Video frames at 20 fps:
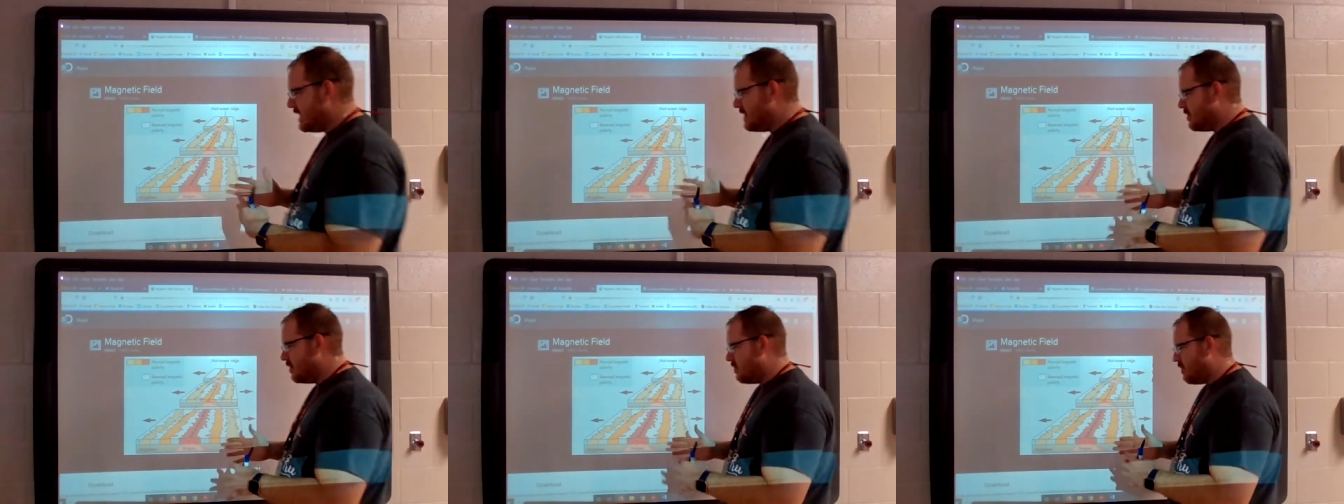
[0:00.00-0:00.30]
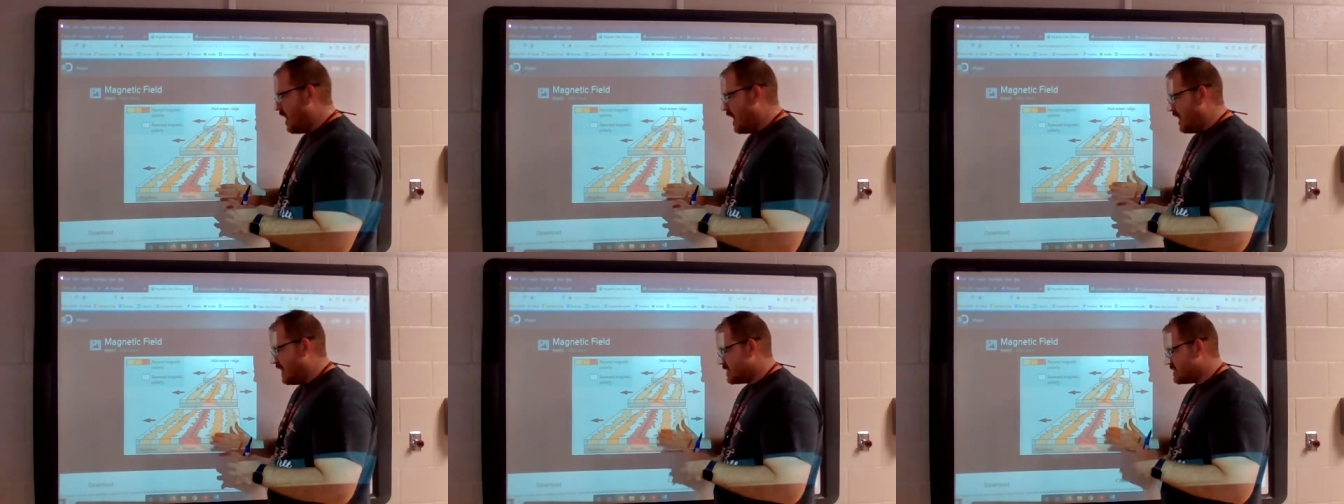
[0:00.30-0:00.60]
in the
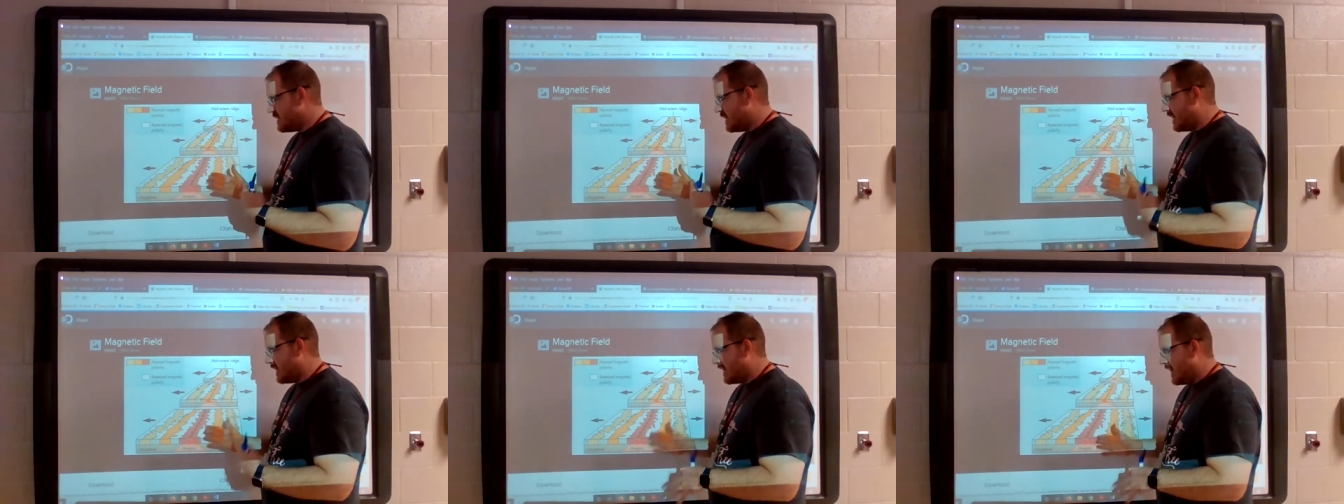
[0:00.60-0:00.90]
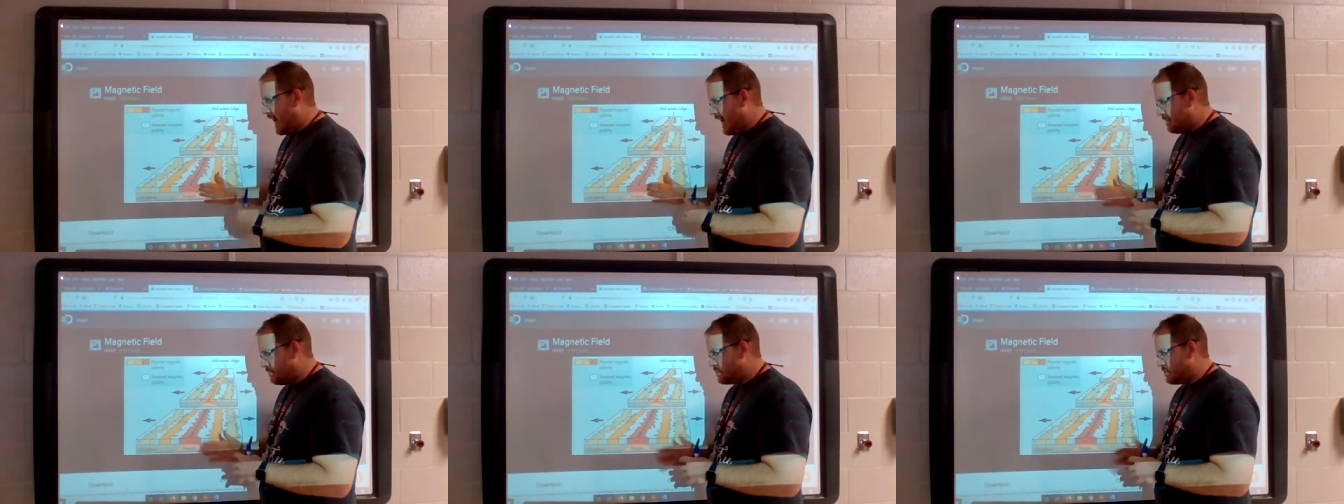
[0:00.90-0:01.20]
rocks and
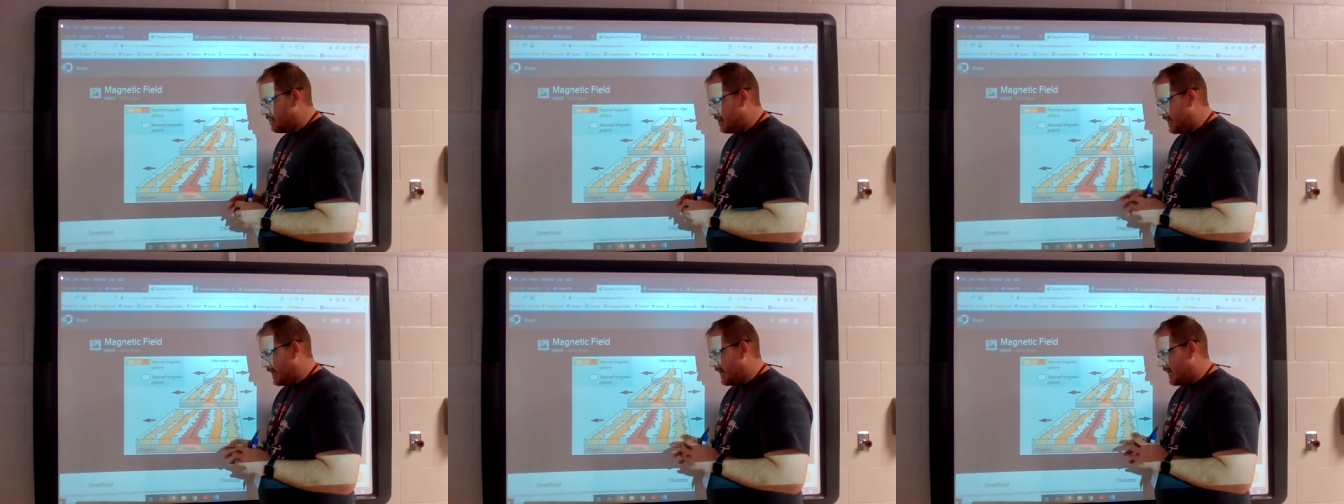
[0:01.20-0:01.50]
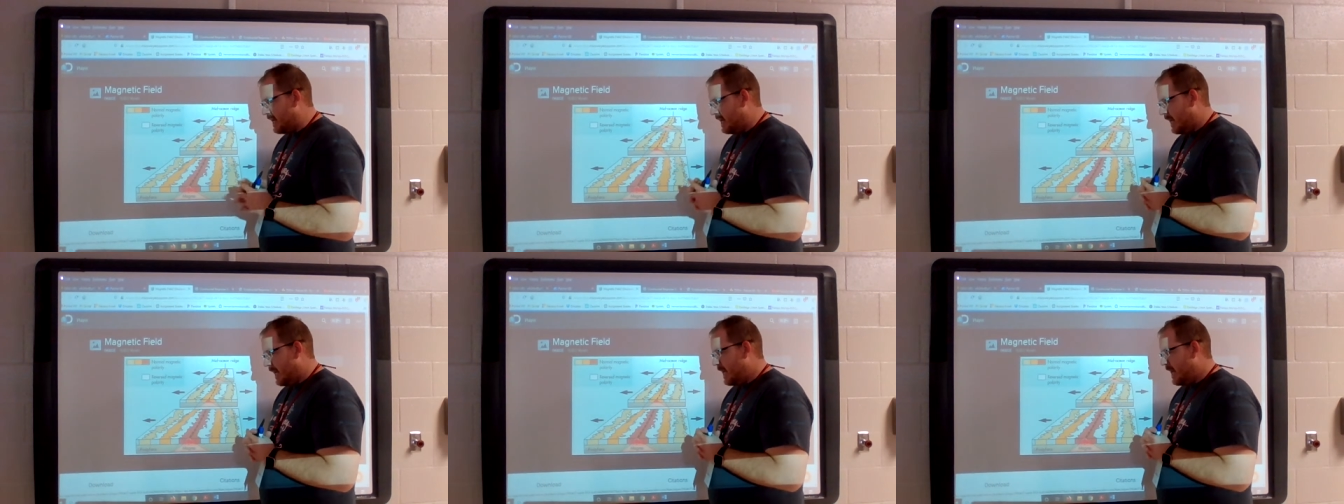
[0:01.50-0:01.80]
capturing
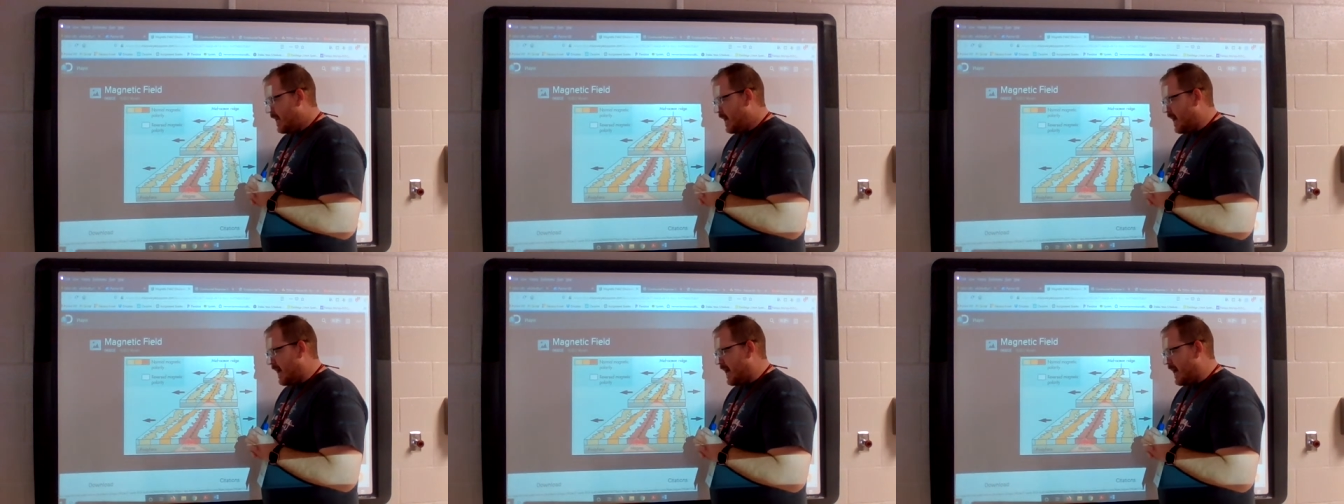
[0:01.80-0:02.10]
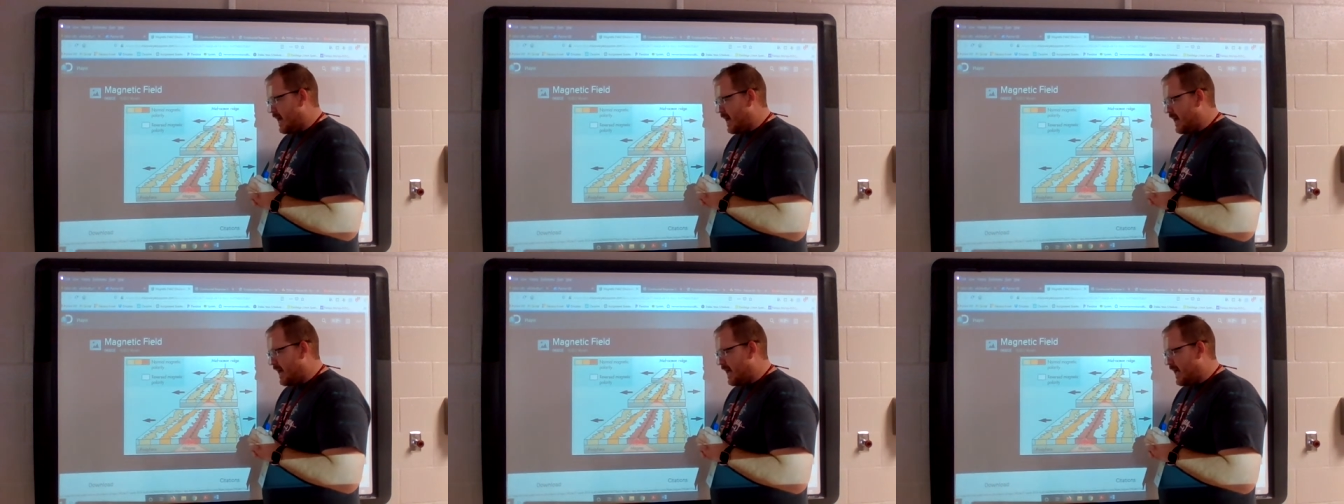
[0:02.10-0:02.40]
it,
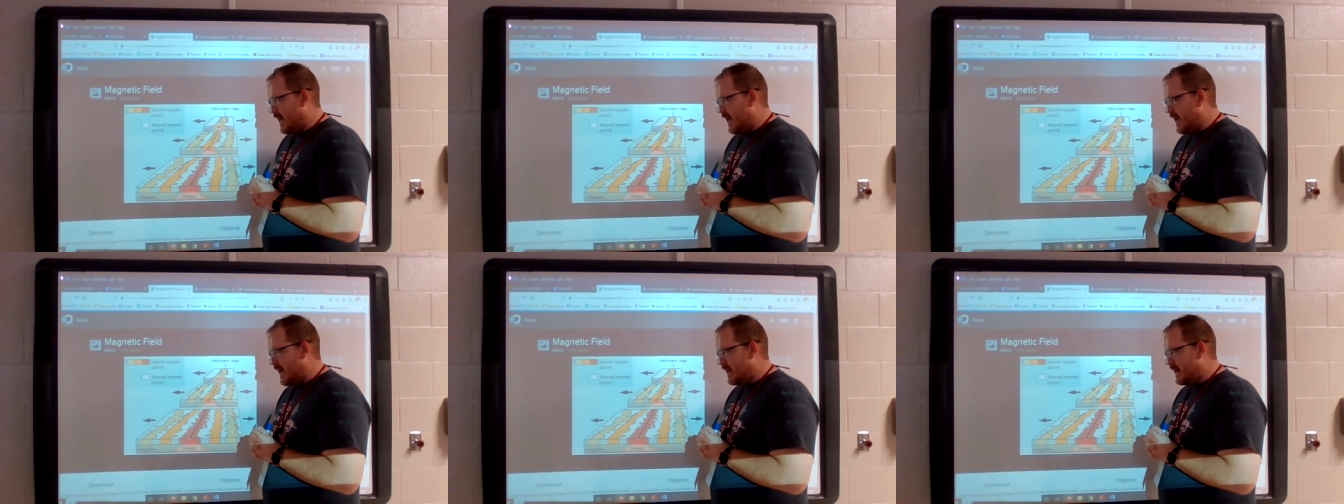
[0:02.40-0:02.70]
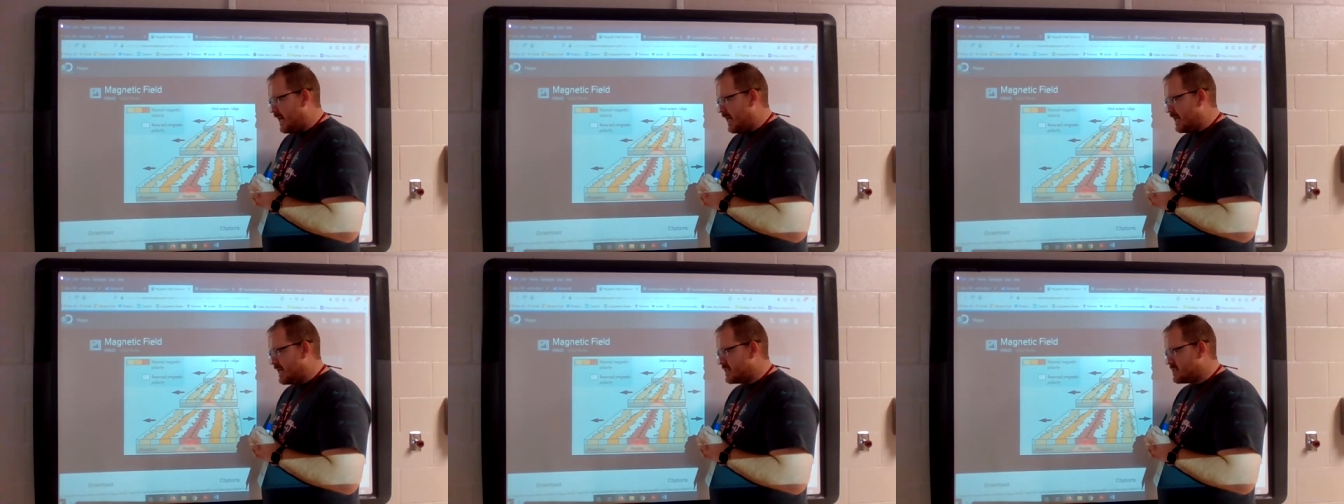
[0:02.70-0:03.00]
uh, and
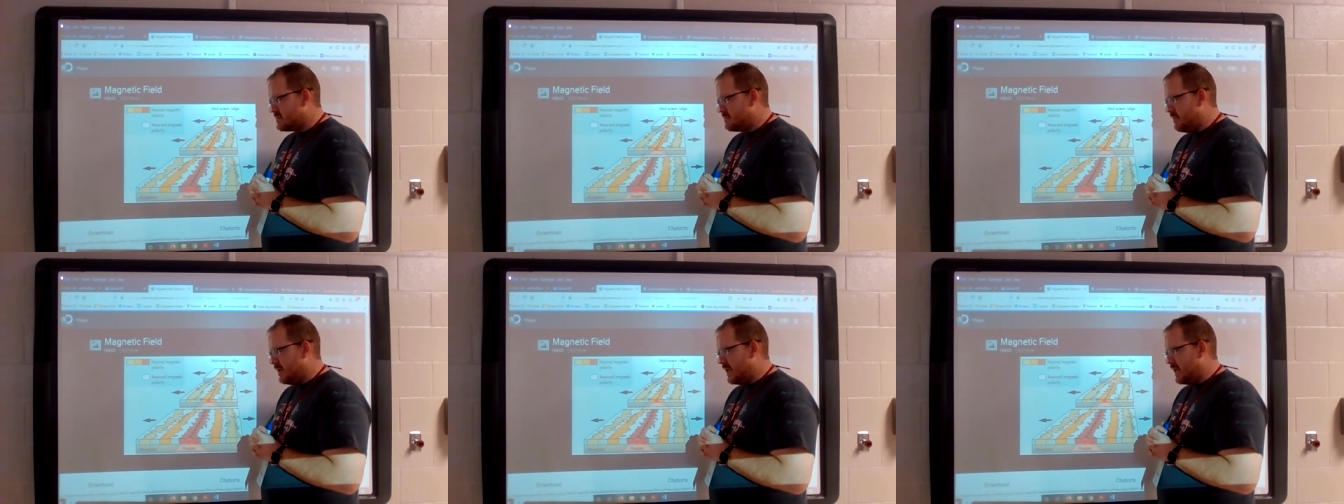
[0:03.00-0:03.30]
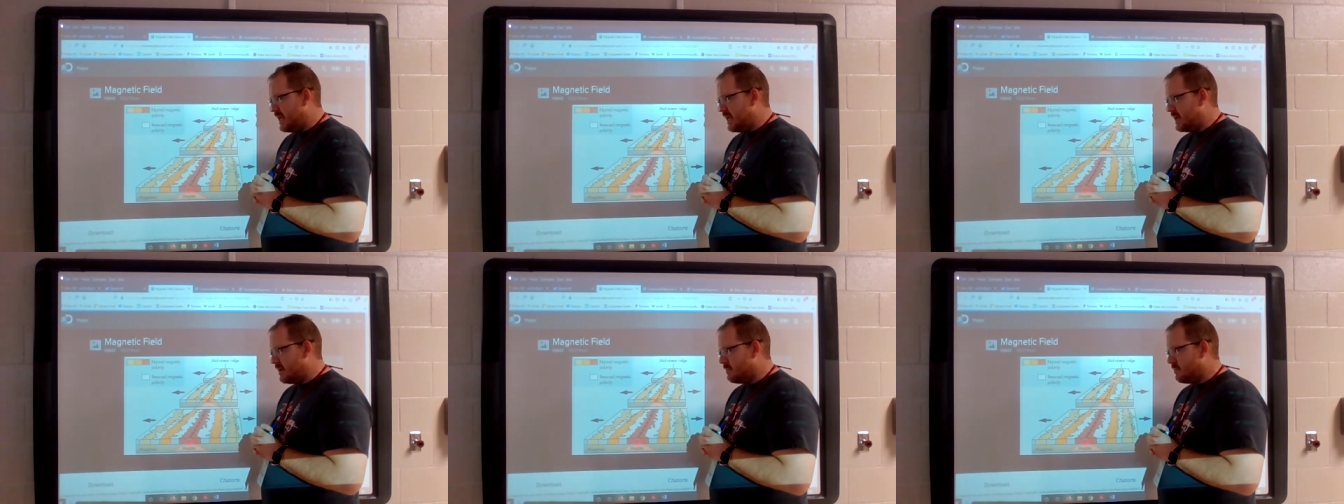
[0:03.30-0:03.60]
it's
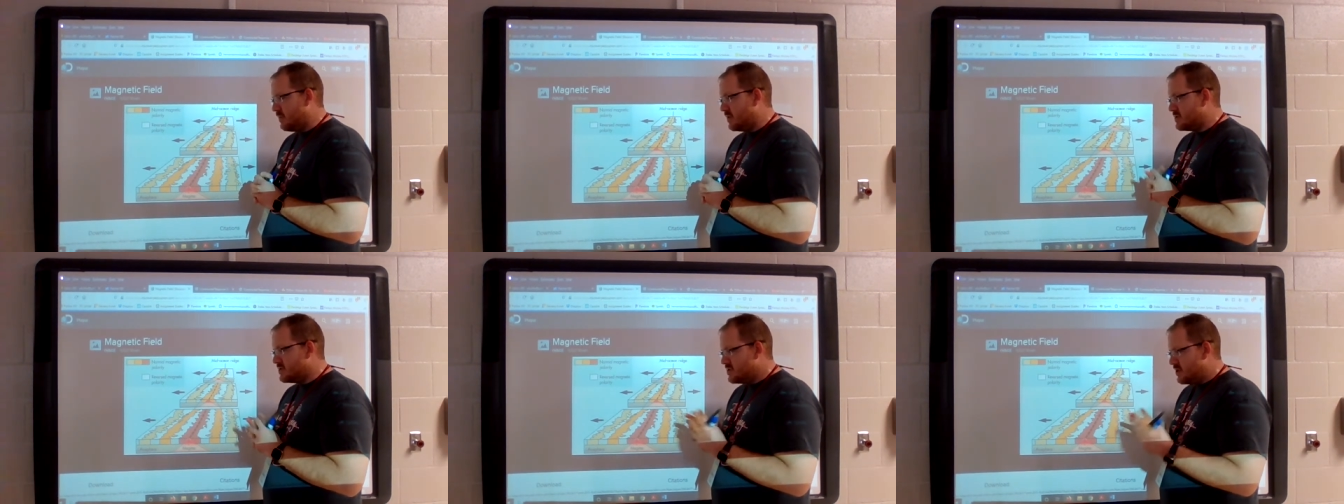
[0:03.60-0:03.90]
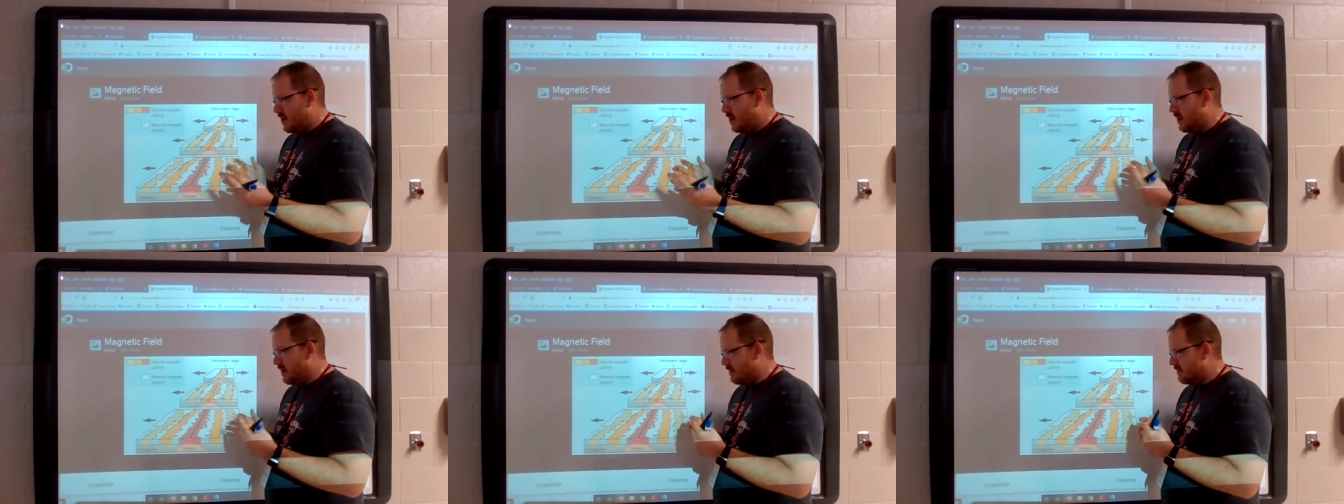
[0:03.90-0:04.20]
being
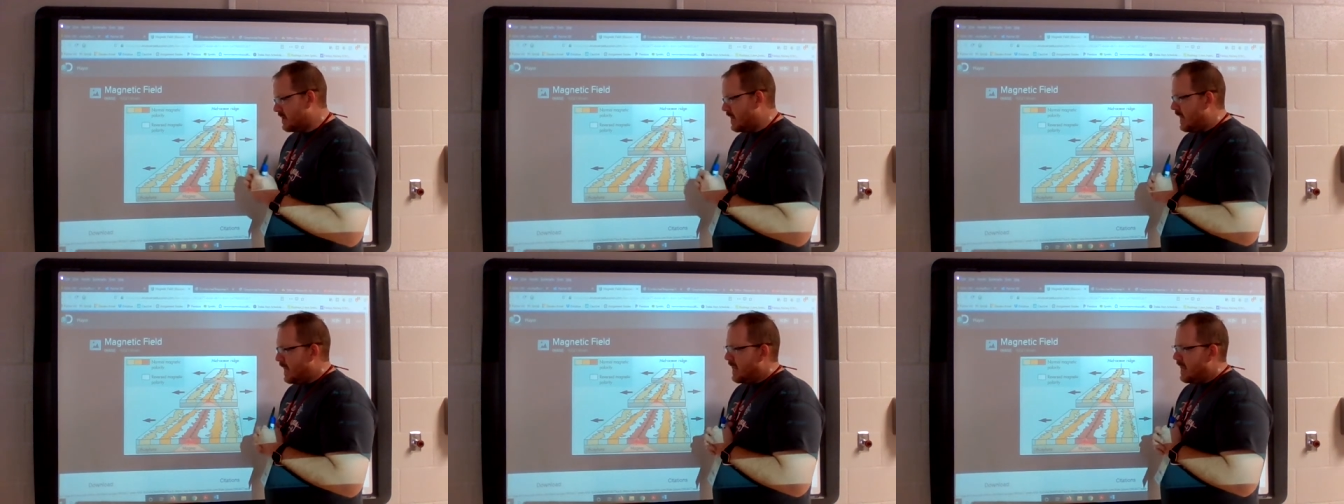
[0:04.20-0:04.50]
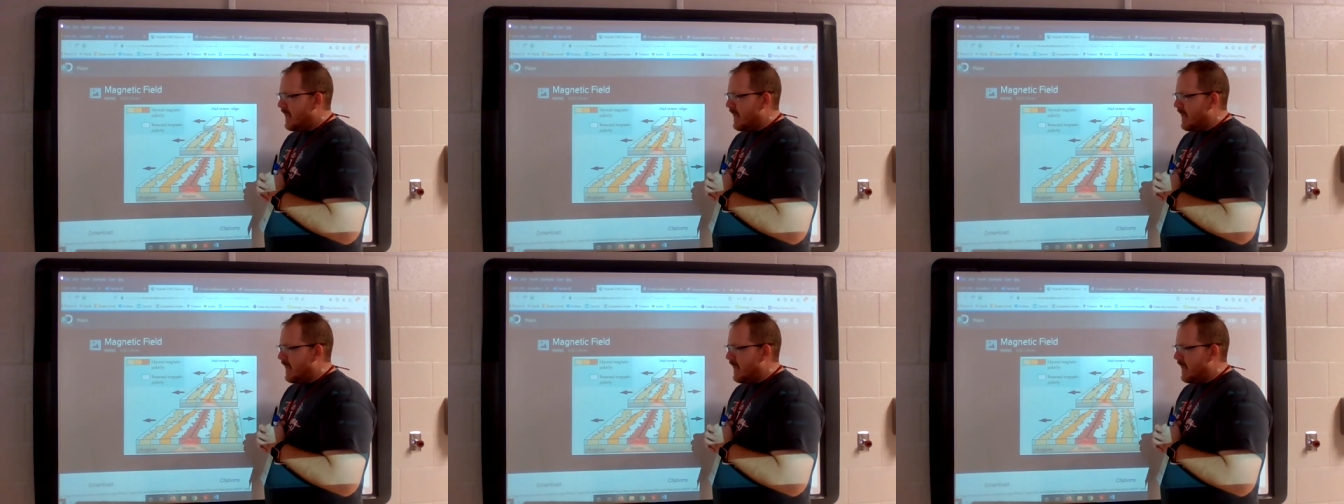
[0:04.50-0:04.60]
preserved.